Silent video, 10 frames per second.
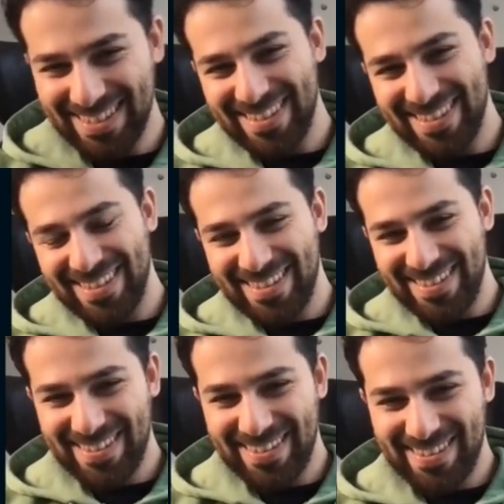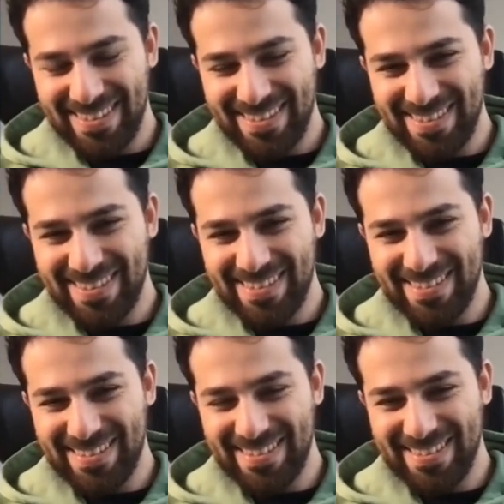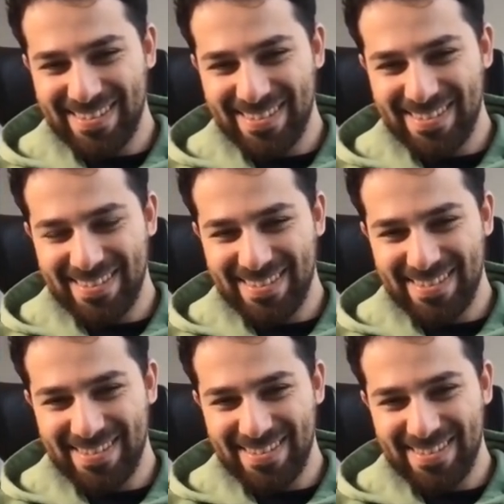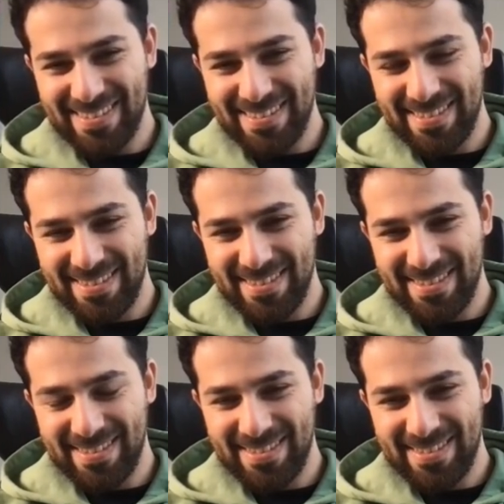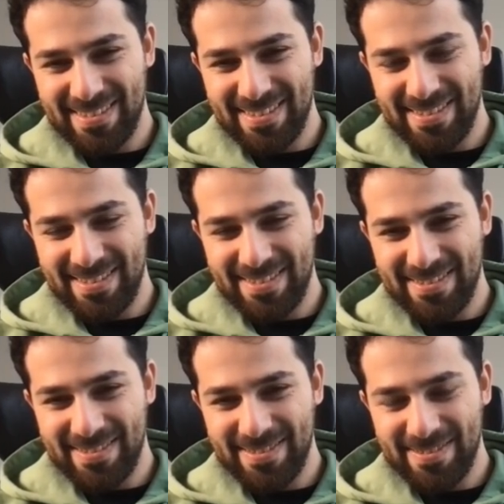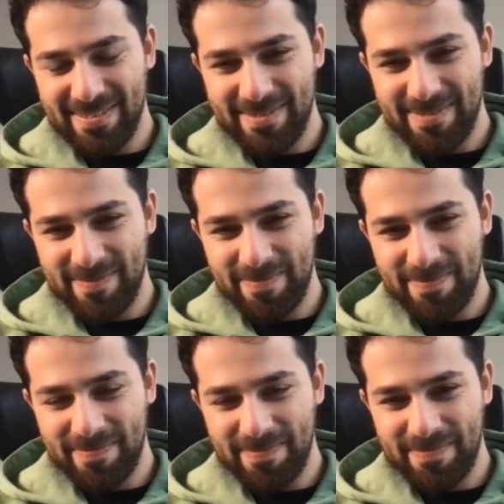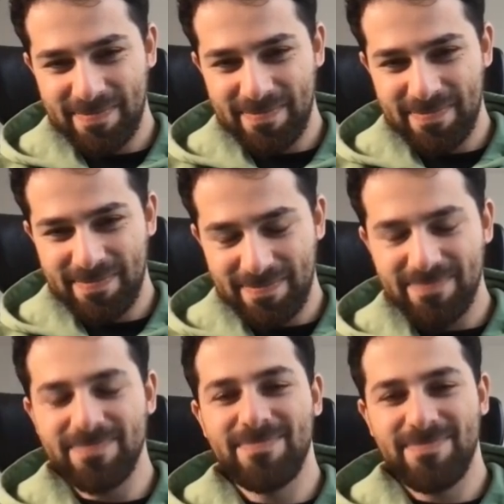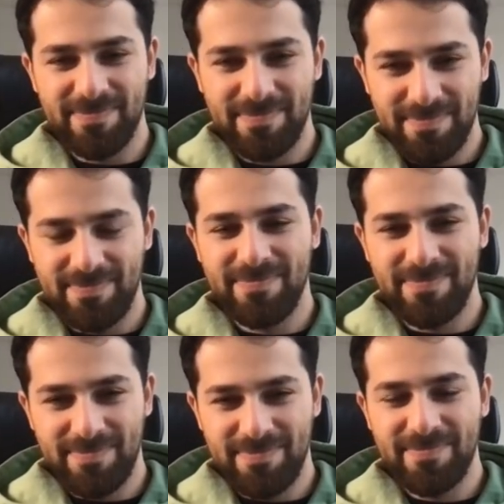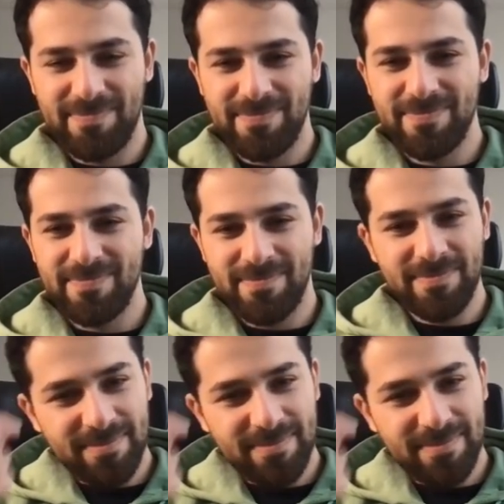(silent)